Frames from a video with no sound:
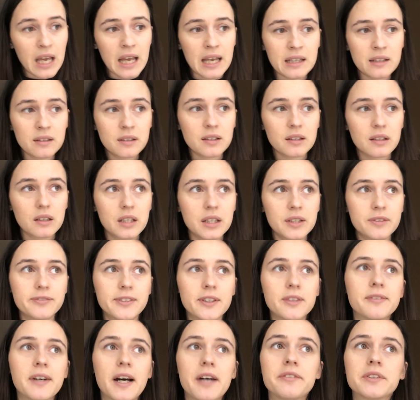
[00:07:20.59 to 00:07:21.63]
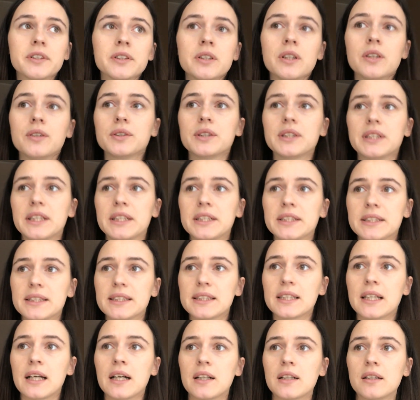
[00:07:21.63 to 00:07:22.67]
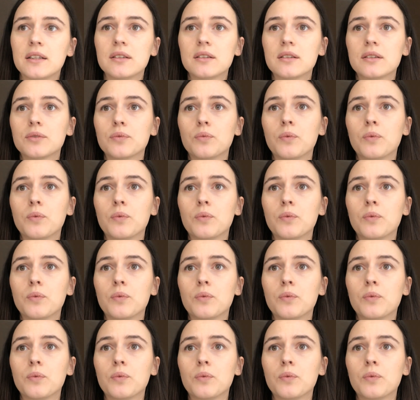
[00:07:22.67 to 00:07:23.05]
And if you've ever noticed that